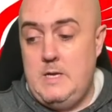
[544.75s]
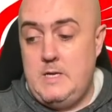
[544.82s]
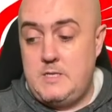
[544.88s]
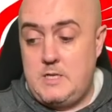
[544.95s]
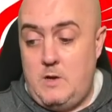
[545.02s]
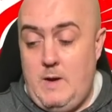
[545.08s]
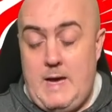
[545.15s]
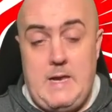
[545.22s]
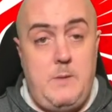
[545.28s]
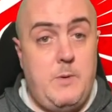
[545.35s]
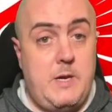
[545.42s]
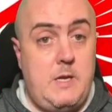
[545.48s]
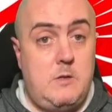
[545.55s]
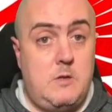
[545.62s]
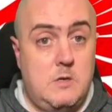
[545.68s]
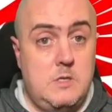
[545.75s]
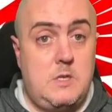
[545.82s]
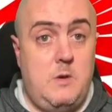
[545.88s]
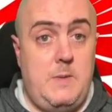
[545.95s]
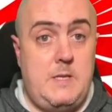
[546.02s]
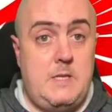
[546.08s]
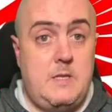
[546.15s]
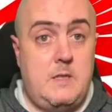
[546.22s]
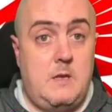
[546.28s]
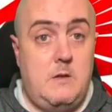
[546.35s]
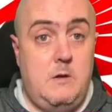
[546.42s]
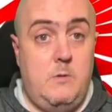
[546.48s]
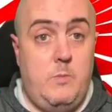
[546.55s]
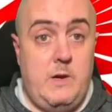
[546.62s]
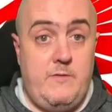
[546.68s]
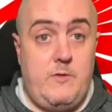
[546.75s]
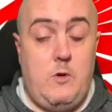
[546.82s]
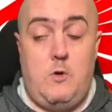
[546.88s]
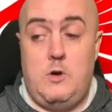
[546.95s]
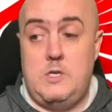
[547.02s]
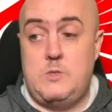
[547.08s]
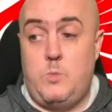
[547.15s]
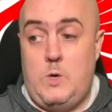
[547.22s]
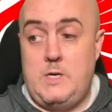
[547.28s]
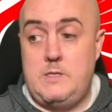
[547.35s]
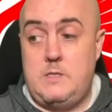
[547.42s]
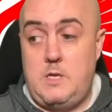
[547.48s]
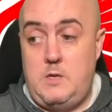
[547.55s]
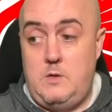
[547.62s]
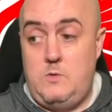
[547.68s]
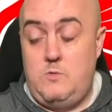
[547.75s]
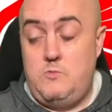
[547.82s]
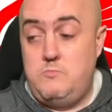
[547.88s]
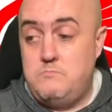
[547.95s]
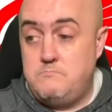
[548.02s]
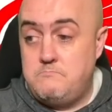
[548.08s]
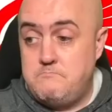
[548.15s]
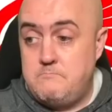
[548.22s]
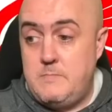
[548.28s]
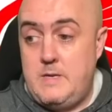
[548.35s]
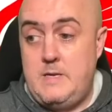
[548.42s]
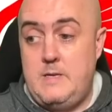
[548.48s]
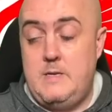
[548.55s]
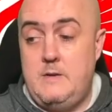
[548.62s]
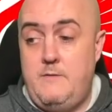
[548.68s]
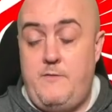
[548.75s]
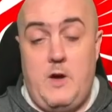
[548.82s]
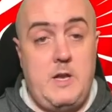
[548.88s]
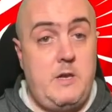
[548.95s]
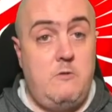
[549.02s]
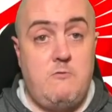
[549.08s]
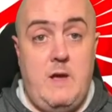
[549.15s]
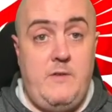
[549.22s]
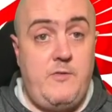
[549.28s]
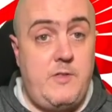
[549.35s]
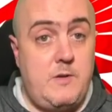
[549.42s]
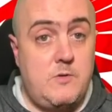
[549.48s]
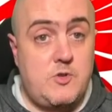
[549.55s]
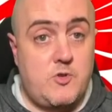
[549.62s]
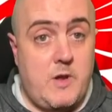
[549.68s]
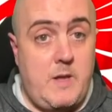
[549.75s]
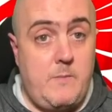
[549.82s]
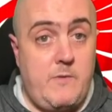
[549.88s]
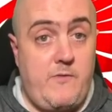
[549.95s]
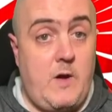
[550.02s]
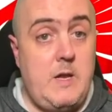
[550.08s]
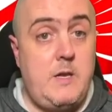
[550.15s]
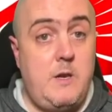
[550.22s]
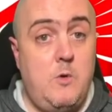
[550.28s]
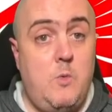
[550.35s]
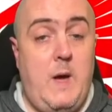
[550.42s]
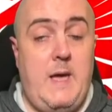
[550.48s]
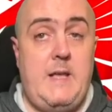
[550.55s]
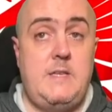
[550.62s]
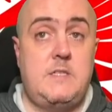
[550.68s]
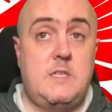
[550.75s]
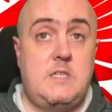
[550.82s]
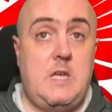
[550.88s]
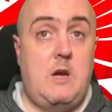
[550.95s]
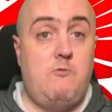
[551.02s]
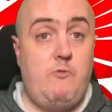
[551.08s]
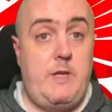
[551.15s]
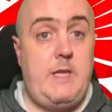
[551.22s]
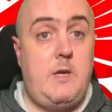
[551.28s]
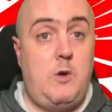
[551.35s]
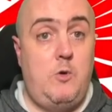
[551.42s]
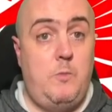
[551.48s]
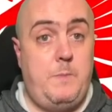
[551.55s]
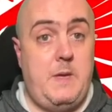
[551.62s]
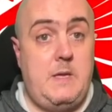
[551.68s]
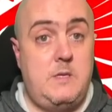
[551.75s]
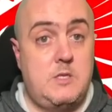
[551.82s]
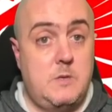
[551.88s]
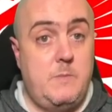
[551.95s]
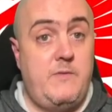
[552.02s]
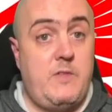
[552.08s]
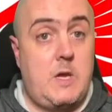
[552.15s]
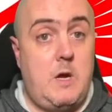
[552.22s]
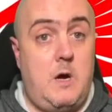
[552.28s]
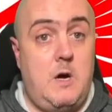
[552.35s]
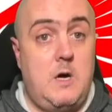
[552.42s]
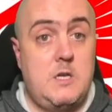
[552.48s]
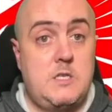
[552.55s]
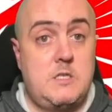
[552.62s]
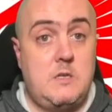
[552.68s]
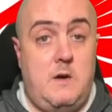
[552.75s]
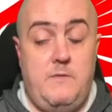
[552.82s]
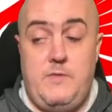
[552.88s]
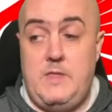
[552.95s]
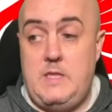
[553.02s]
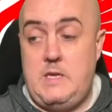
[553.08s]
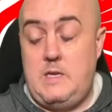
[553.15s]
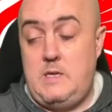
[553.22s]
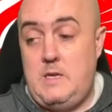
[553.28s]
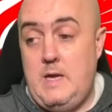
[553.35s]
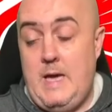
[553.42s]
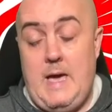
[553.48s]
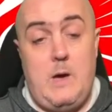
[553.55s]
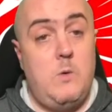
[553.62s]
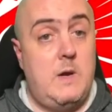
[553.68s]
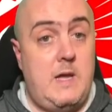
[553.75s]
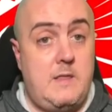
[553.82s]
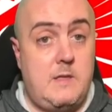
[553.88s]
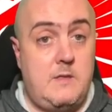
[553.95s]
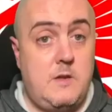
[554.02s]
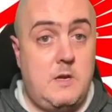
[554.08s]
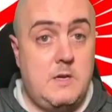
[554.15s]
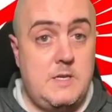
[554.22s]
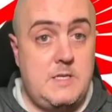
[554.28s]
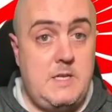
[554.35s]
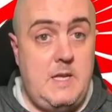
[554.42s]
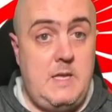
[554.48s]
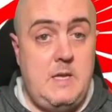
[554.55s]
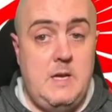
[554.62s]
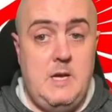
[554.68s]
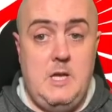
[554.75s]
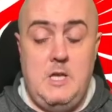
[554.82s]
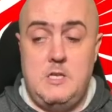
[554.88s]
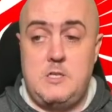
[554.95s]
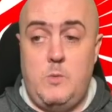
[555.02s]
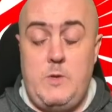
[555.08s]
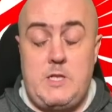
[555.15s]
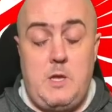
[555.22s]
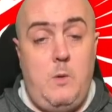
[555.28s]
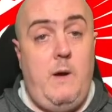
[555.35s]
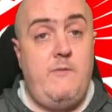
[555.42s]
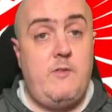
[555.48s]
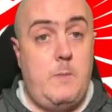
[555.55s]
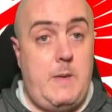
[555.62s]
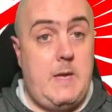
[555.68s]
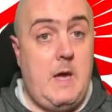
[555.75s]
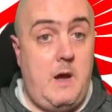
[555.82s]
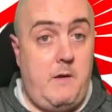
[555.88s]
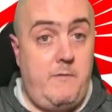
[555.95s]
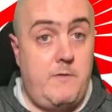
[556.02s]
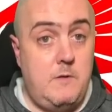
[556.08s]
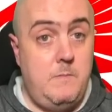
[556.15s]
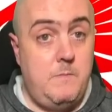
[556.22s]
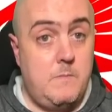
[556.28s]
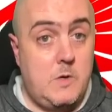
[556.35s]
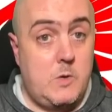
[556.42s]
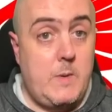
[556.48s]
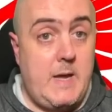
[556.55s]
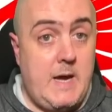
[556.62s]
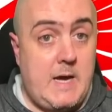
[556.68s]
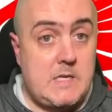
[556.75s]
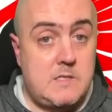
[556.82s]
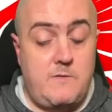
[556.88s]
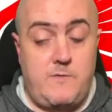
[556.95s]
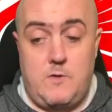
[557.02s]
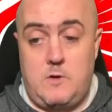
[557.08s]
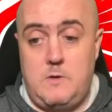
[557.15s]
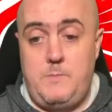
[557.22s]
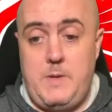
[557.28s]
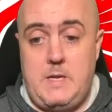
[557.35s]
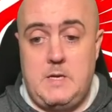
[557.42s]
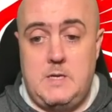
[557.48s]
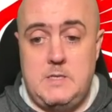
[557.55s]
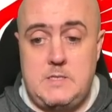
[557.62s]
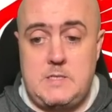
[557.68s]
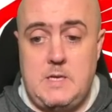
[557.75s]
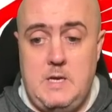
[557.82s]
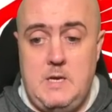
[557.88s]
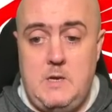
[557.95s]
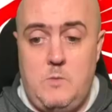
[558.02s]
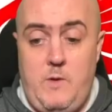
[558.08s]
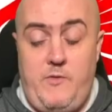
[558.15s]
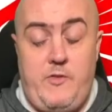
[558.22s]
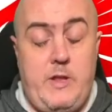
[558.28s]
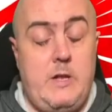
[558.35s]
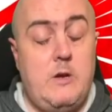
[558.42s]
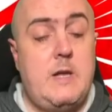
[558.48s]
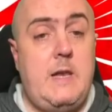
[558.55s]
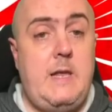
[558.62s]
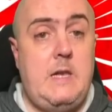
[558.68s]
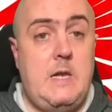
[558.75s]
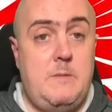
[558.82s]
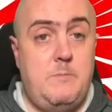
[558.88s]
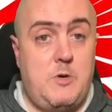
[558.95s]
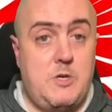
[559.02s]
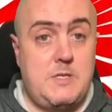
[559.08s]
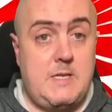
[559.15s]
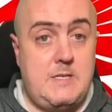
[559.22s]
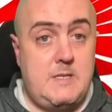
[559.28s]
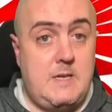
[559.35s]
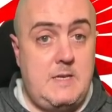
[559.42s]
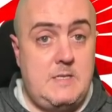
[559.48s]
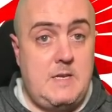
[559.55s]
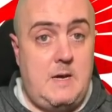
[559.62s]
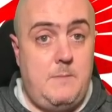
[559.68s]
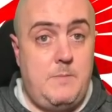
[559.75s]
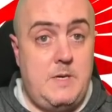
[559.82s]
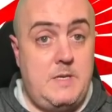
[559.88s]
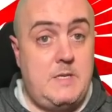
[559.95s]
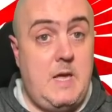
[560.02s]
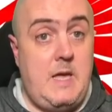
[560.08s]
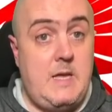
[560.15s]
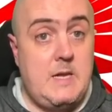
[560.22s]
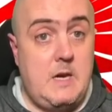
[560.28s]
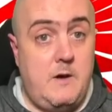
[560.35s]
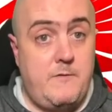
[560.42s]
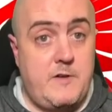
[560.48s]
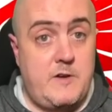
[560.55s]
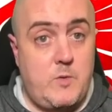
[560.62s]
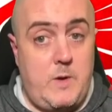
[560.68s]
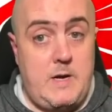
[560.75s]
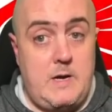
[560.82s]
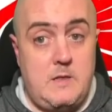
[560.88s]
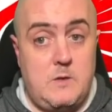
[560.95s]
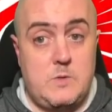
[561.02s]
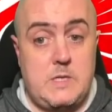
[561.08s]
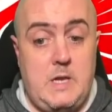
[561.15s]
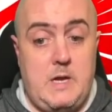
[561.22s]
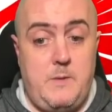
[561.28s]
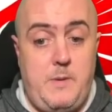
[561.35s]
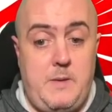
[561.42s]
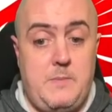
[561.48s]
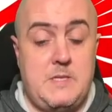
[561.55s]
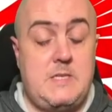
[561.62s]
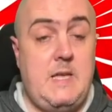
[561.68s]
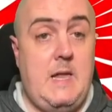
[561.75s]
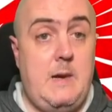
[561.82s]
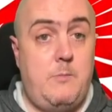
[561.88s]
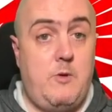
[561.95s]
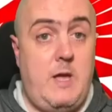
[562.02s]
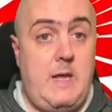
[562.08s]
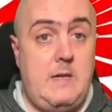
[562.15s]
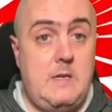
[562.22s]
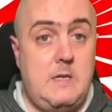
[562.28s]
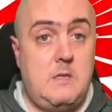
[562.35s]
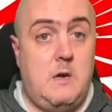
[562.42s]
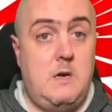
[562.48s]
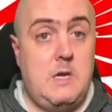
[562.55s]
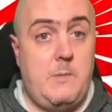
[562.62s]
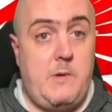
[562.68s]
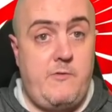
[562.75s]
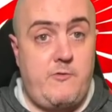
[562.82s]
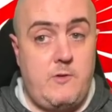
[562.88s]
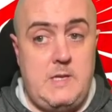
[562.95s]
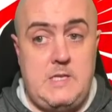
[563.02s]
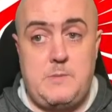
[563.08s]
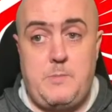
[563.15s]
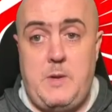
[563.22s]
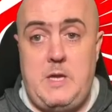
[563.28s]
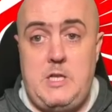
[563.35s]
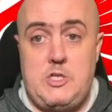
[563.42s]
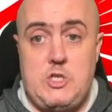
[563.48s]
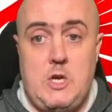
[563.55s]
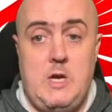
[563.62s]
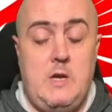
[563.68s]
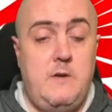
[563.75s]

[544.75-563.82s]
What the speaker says: So anybody who does come into the club will, of course, want to find new revenue streams, find new ways to start recouping some of the cost of the outlay that they're going to see. So we do have to be careful what we ask for, because we've seen, look at Elon Musk as an example. He's taken over Twitter. There's a lot of people celebrating it, talking about free speech.